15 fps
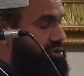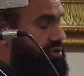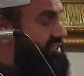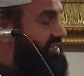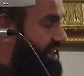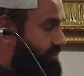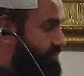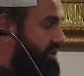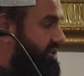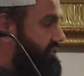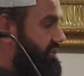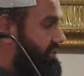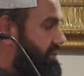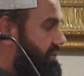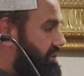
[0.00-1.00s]

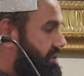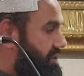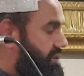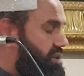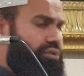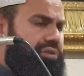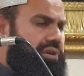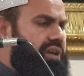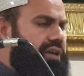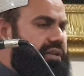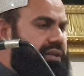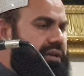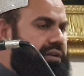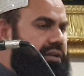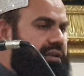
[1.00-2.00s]
Cyprus. They all
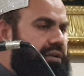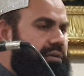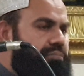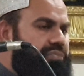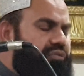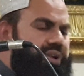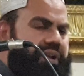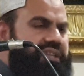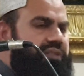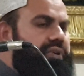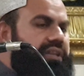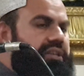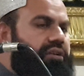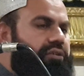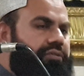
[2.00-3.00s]
conquered. Where is the
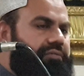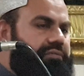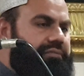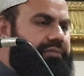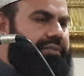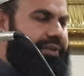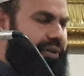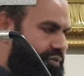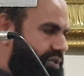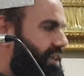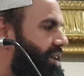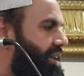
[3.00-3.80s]
wealth gone? Obviously,